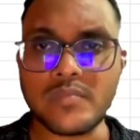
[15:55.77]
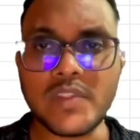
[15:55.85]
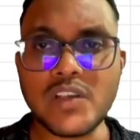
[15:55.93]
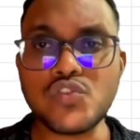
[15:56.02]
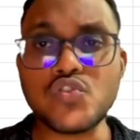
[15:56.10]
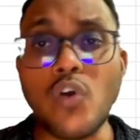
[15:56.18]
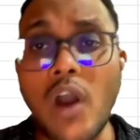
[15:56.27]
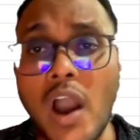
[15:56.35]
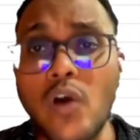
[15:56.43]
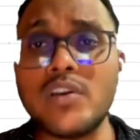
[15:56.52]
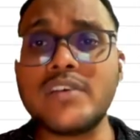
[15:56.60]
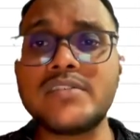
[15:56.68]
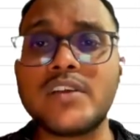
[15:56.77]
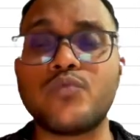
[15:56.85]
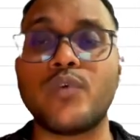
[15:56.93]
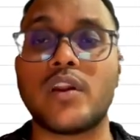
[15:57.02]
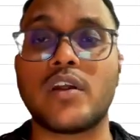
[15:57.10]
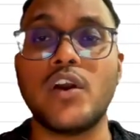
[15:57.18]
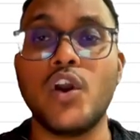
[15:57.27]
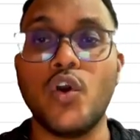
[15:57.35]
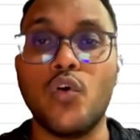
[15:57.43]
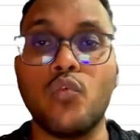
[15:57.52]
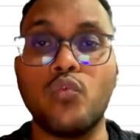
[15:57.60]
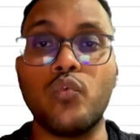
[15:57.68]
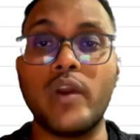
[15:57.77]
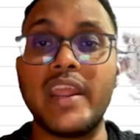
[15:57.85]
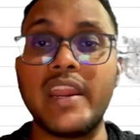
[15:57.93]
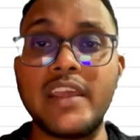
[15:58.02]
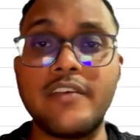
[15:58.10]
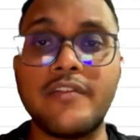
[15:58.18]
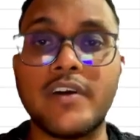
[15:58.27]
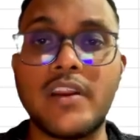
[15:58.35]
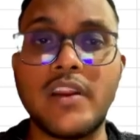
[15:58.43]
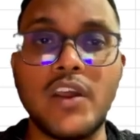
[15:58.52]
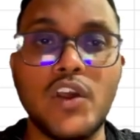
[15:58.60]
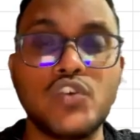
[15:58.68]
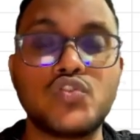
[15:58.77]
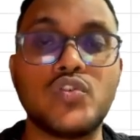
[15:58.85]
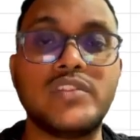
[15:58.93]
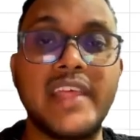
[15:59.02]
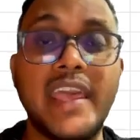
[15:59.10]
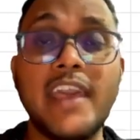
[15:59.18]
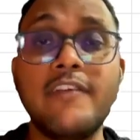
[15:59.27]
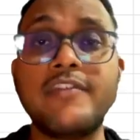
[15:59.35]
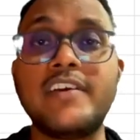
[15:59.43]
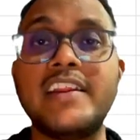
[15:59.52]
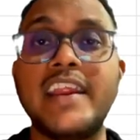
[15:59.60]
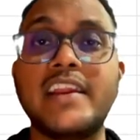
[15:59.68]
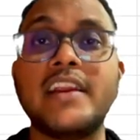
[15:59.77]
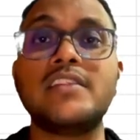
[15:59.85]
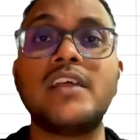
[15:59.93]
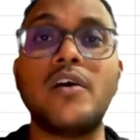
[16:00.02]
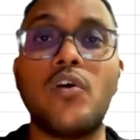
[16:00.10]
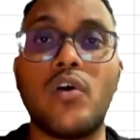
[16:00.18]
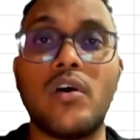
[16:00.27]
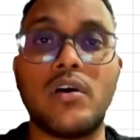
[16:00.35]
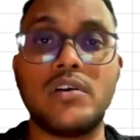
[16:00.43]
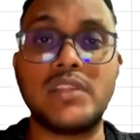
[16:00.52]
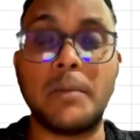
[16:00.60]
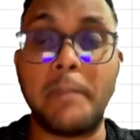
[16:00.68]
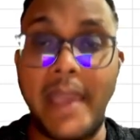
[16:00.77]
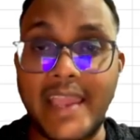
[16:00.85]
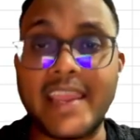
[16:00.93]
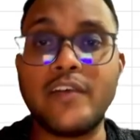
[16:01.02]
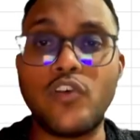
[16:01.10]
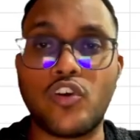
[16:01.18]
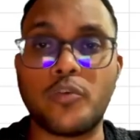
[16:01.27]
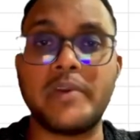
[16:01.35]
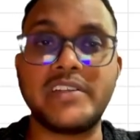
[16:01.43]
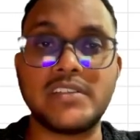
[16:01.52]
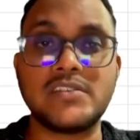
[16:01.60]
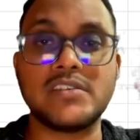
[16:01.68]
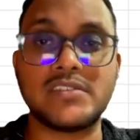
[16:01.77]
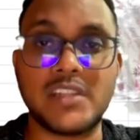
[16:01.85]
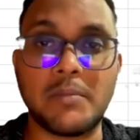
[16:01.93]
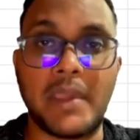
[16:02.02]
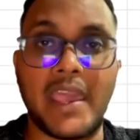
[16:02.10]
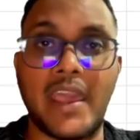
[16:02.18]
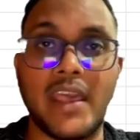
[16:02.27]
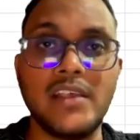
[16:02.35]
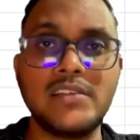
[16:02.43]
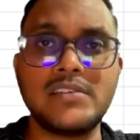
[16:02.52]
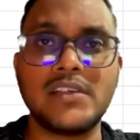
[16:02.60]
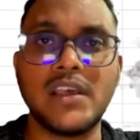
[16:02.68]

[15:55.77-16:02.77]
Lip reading: So how does it work? Whenever, so they have created the backend automation system as